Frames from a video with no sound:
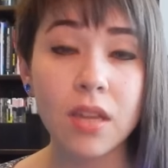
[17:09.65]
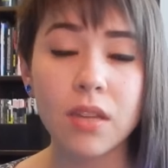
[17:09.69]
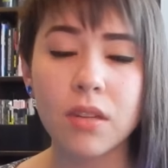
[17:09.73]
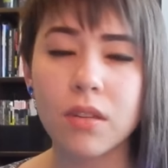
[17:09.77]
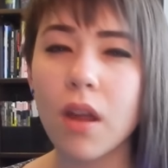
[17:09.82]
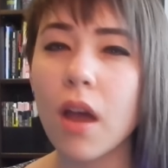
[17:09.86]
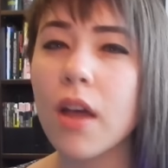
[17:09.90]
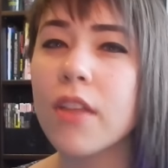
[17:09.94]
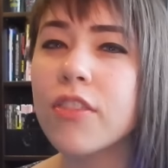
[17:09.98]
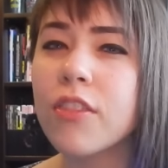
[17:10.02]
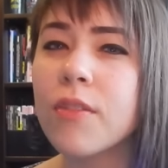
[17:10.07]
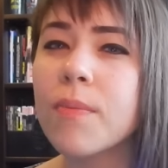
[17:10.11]

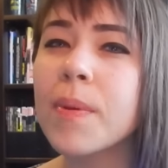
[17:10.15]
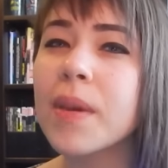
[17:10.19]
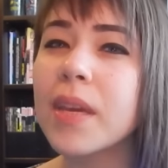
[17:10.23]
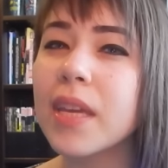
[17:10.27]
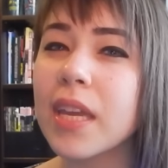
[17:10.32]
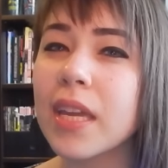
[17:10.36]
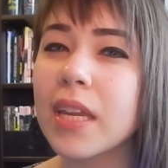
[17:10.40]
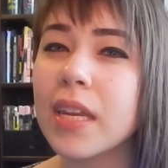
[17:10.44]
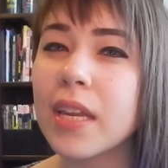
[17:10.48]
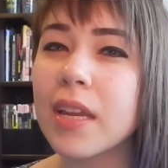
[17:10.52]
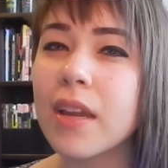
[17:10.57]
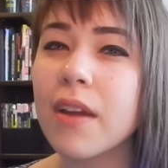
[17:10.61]
Not the
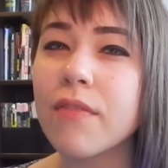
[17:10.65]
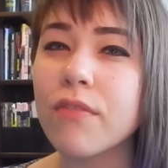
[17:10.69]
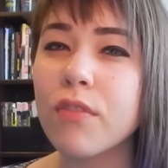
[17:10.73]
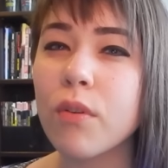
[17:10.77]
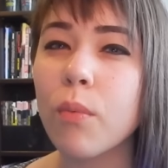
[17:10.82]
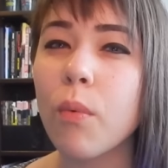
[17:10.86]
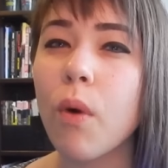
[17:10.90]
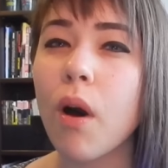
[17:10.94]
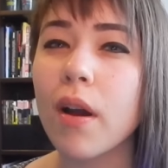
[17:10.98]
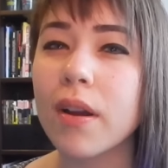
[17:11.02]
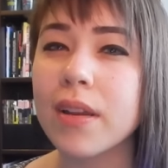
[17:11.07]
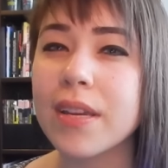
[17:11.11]
beginning of The
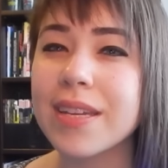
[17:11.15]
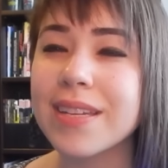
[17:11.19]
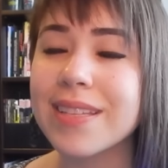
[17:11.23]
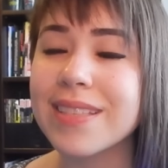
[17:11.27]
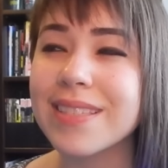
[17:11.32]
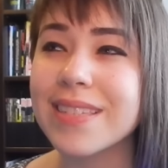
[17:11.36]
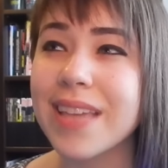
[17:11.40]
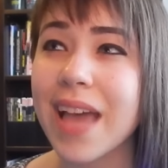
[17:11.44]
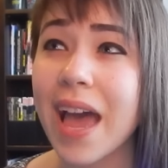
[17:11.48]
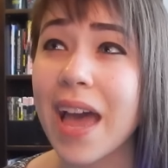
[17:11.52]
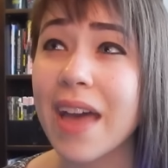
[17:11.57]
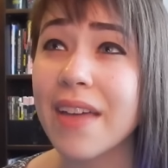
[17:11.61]
Walking
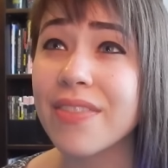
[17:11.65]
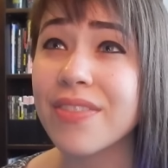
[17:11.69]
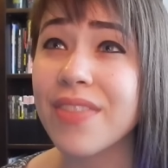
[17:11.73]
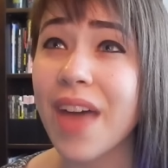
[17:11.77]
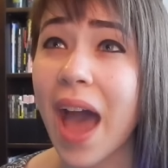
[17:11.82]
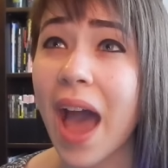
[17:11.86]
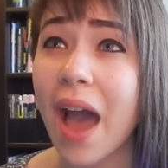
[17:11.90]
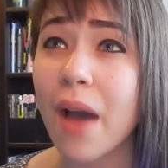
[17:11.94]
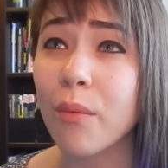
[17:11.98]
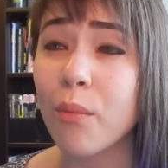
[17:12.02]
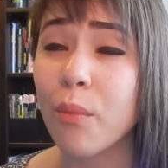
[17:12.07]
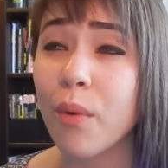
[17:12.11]
Dead,
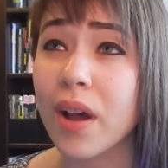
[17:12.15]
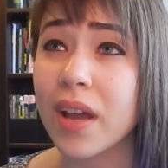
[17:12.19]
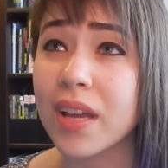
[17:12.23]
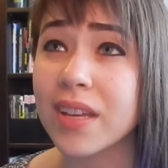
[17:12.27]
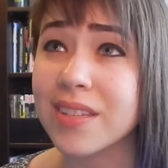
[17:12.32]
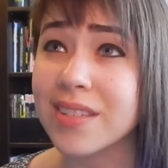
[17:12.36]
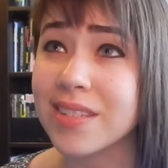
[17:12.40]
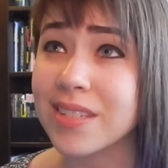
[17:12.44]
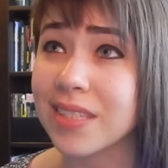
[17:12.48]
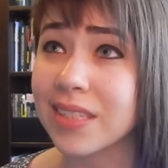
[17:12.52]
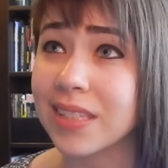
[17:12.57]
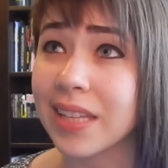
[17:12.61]
that
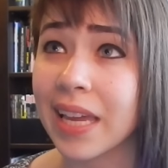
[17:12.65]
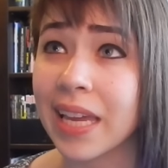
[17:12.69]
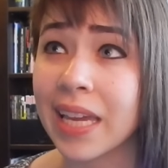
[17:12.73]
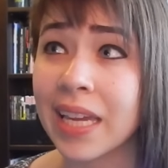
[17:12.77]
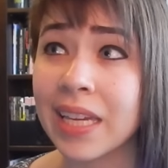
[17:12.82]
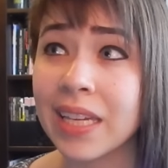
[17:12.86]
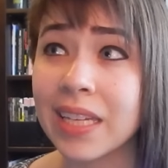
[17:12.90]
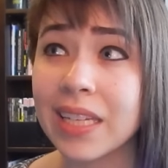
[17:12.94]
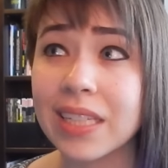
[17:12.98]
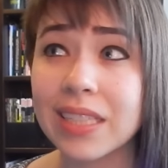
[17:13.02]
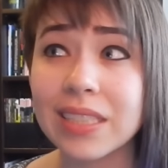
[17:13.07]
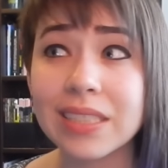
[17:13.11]
was
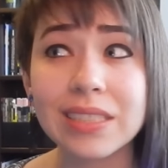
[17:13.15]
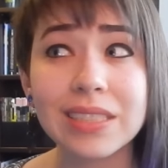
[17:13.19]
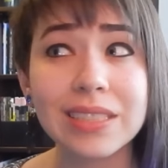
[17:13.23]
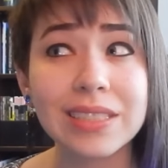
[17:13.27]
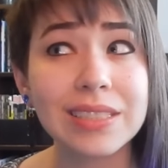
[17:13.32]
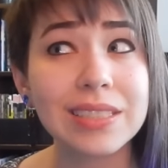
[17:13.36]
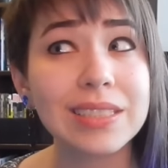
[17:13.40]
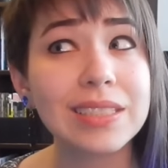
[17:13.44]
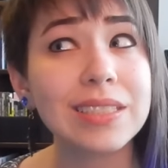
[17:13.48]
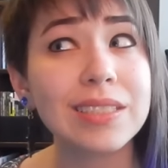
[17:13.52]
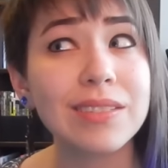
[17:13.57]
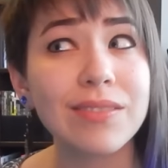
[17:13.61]
like
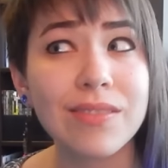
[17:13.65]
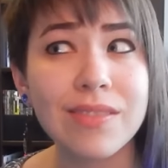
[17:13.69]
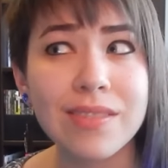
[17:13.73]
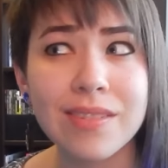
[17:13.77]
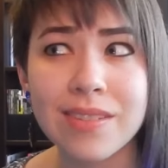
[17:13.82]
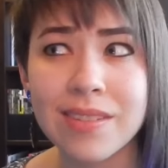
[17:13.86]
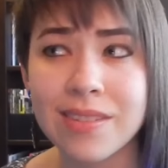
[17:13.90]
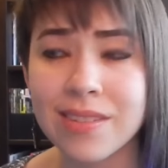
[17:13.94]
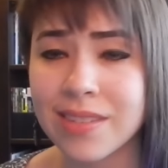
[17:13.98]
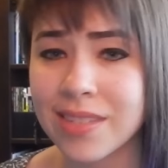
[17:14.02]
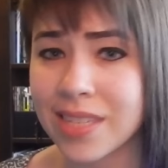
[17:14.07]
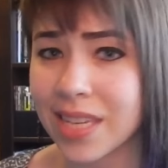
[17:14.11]

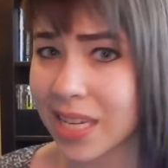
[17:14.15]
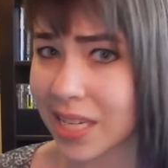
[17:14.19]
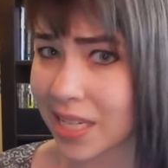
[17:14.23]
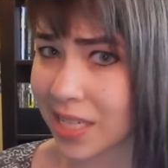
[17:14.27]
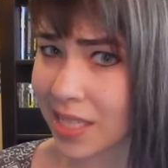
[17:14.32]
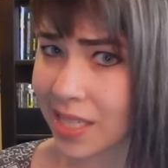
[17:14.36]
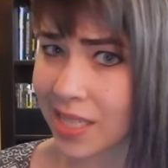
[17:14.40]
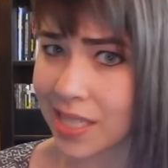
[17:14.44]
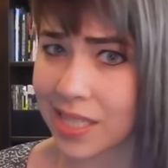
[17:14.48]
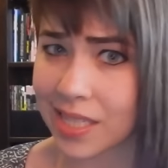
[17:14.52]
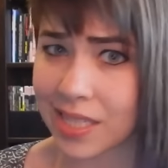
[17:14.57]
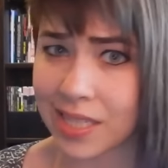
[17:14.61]

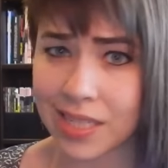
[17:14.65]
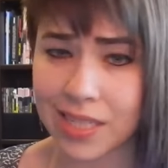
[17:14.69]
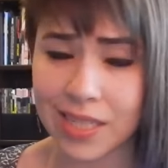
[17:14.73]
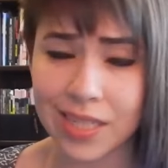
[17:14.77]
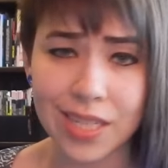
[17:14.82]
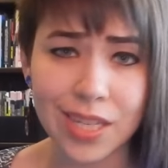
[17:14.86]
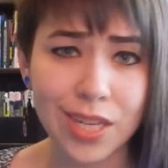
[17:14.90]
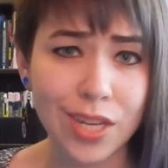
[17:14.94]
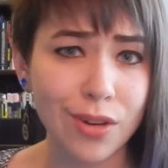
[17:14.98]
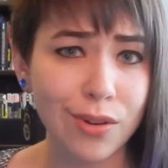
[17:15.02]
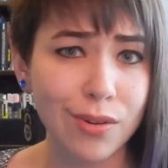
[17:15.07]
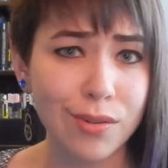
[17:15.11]
6
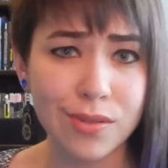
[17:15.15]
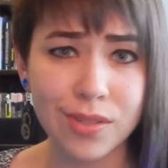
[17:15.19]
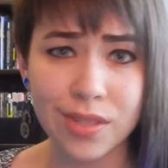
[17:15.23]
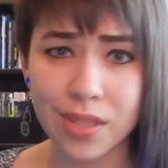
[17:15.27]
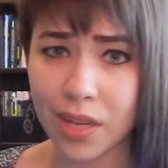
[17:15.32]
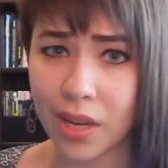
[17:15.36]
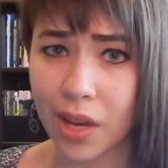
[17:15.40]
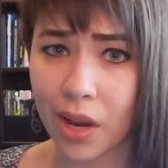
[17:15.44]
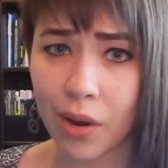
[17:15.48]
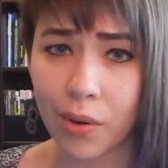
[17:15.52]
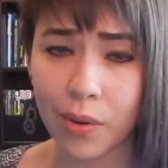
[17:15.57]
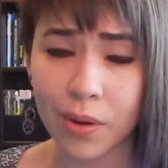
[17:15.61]
years
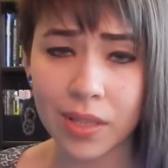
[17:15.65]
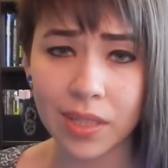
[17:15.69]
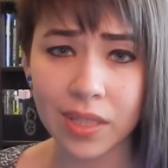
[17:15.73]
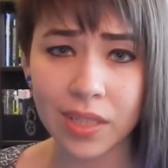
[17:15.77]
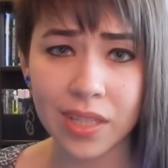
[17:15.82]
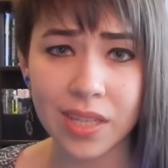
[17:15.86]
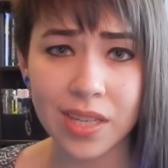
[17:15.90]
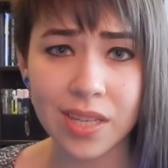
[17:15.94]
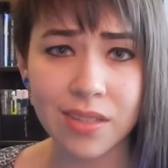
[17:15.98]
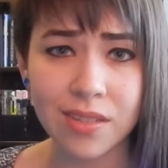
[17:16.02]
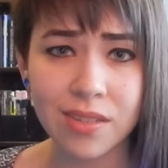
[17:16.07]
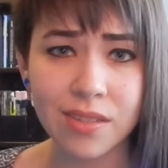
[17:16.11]
ago at
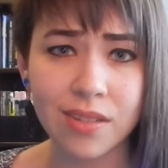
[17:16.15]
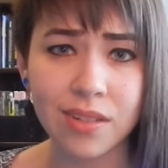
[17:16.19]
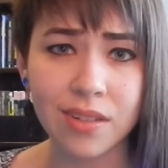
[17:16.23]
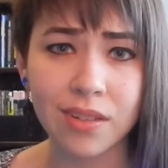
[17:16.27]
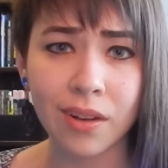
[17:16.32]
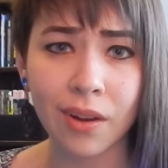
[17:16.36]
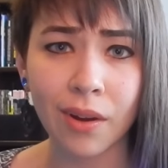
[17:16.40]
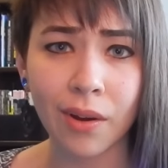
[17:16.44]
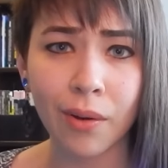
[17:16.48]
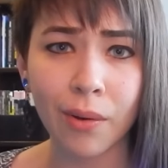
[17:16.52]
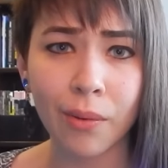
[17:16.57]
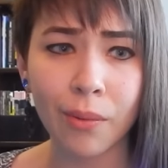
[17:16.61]
least, you
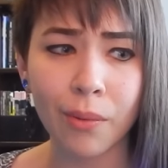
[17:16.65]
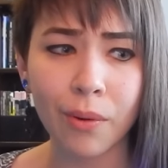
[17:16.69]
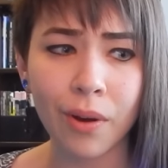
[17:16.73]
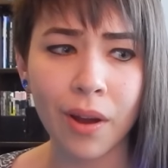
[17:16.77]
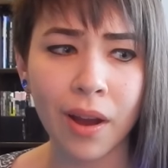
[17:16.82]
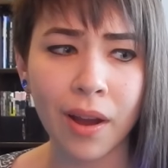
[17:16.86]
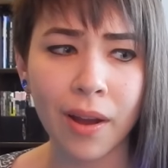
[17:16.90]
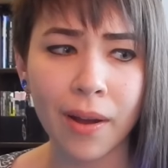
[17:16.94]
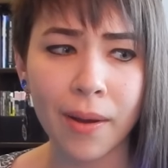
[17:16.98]
know.